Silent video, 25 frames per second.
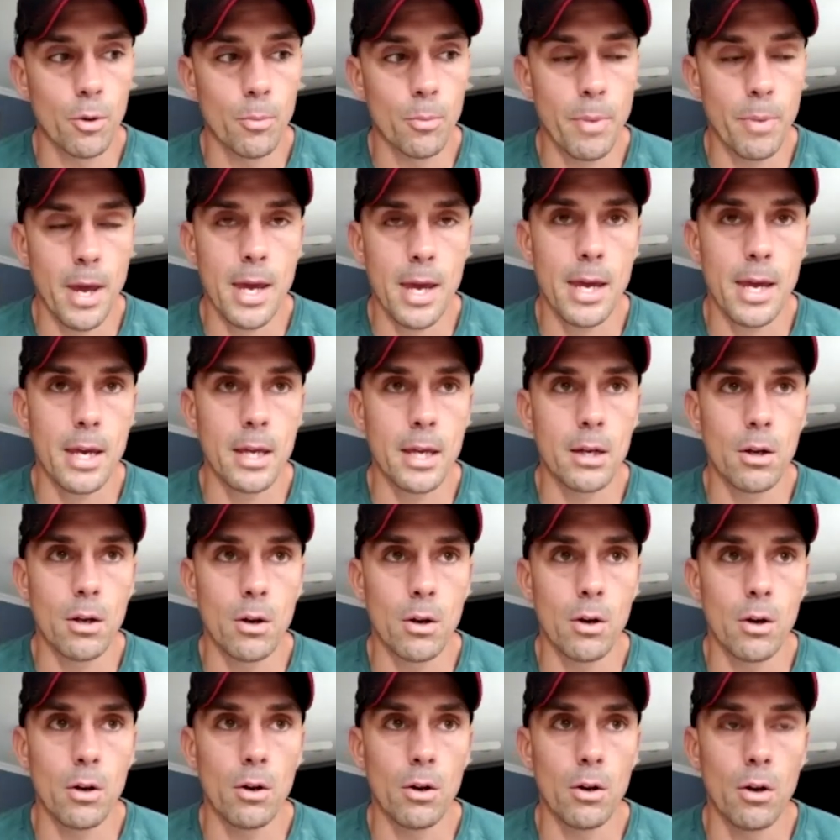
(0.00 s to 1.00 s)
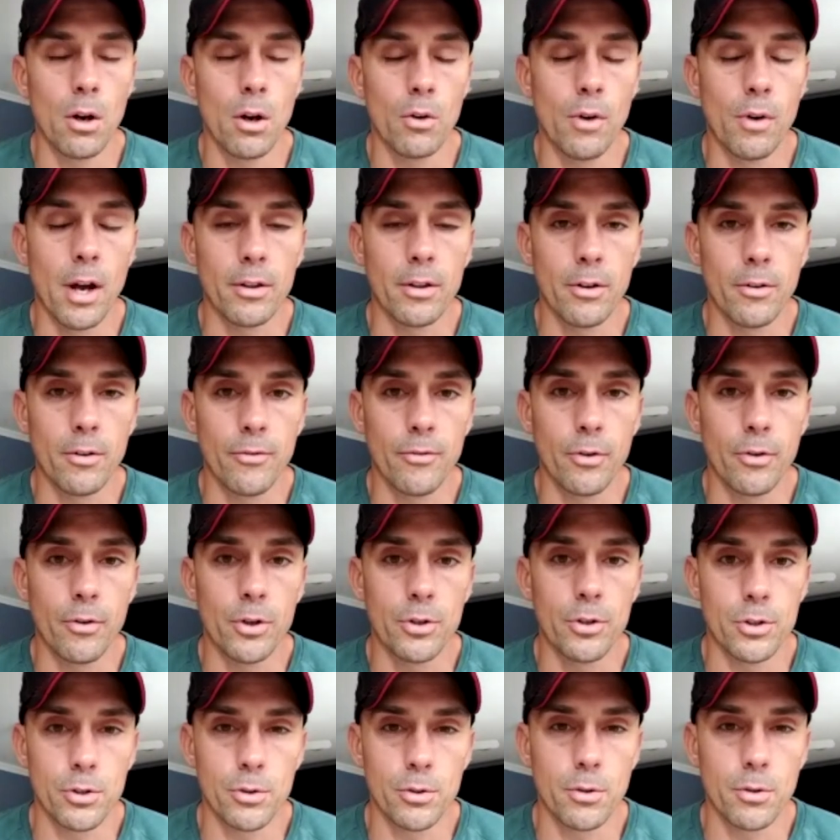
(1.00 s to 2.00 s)
pain around their foot
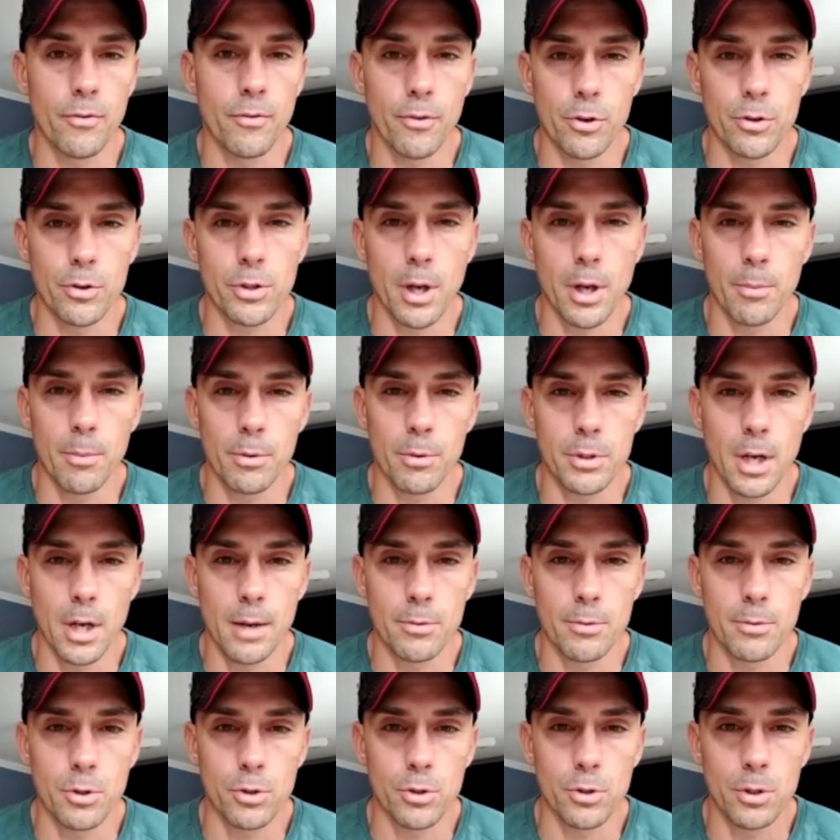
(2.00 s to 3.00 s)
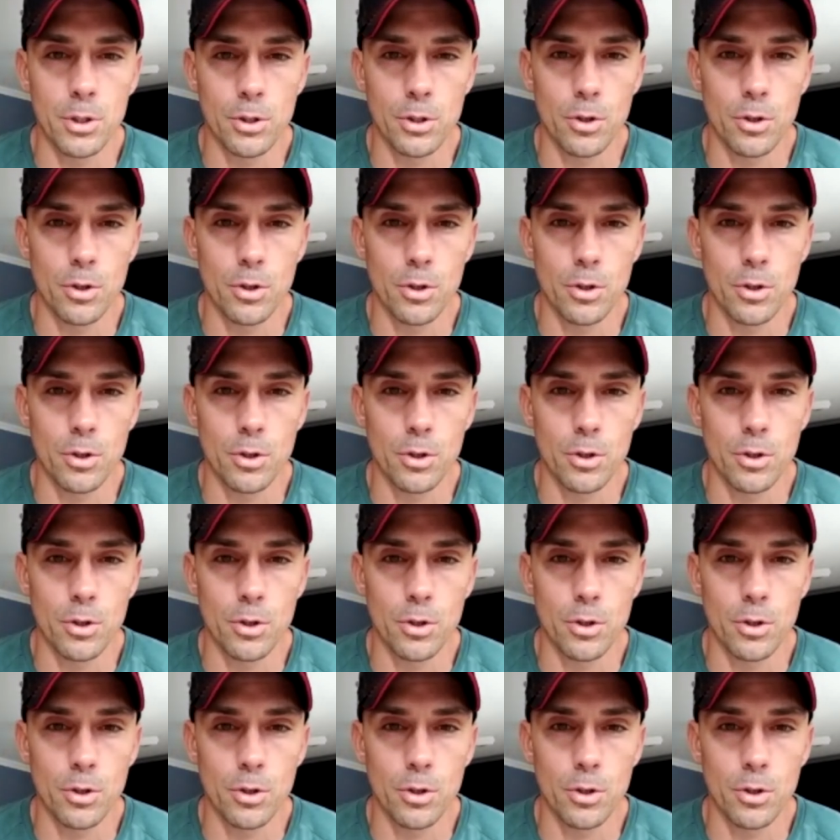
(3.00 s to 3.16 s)
just in the first couple of times using it.